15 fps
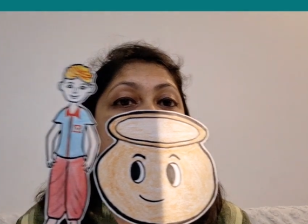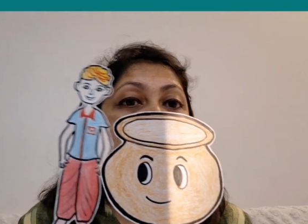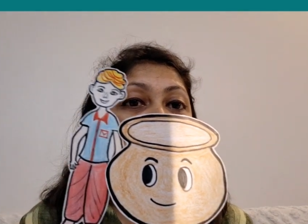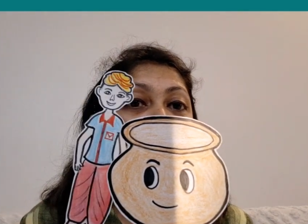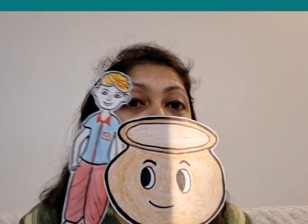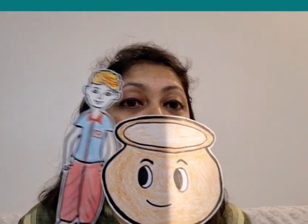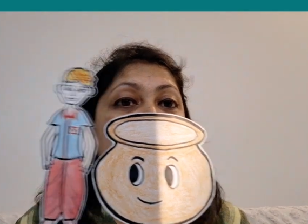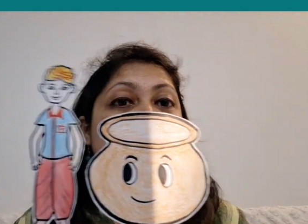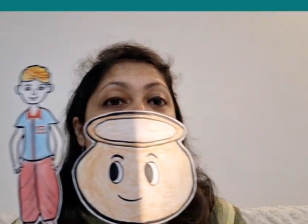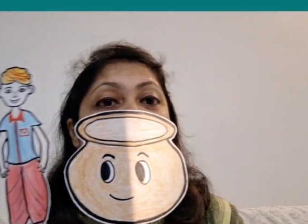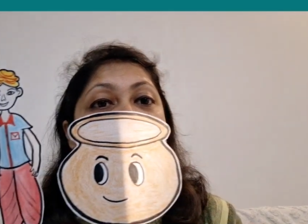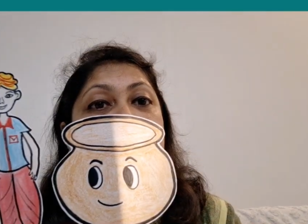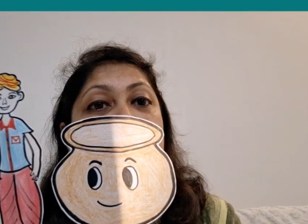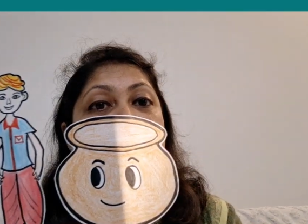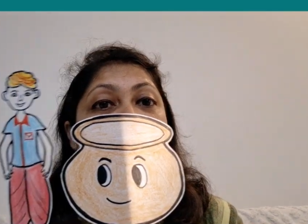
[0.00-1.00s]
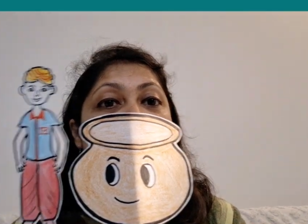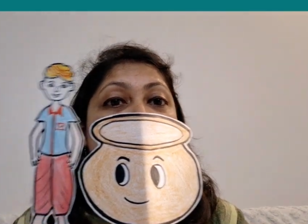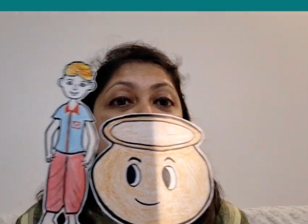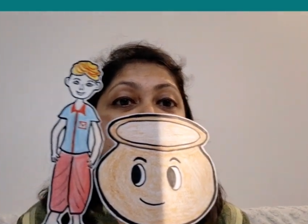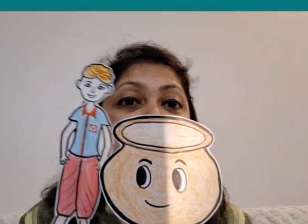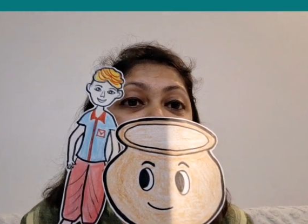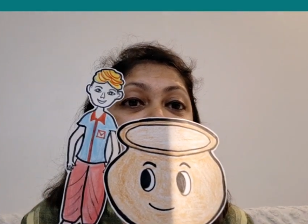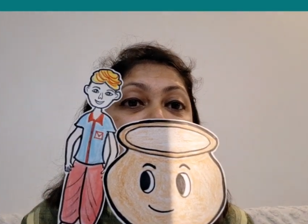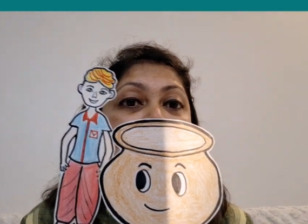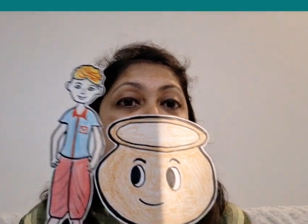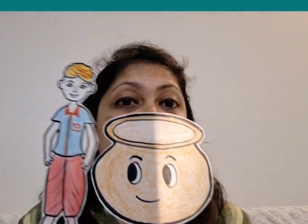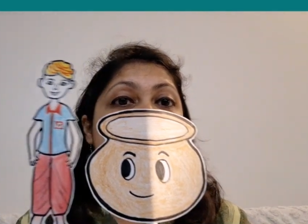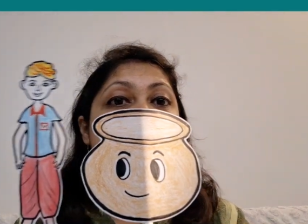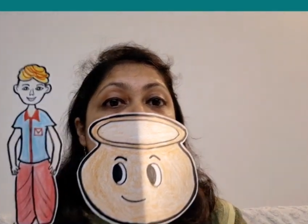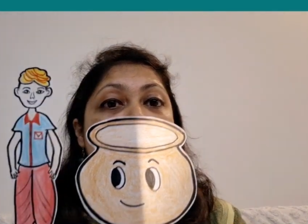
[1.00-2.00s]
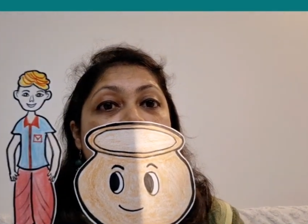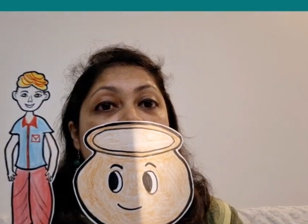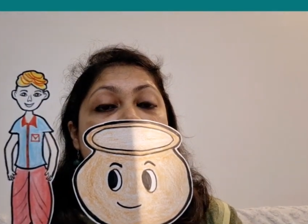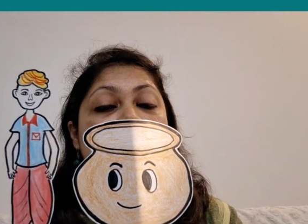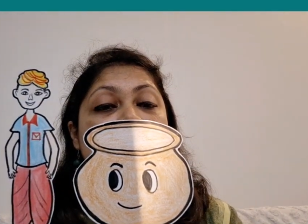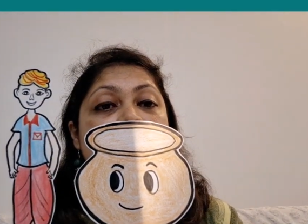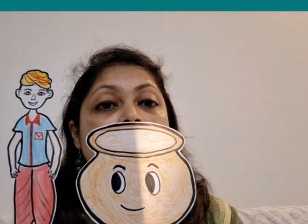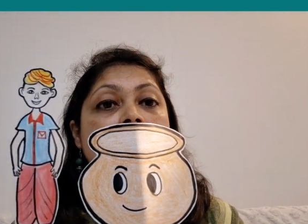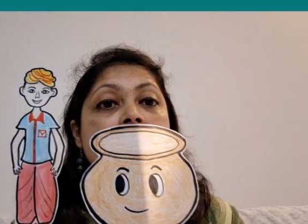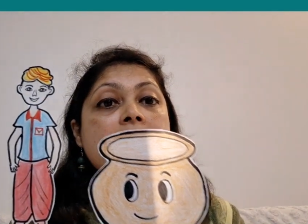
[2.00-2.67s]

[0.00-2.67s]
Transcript: Pot, pot, give me money.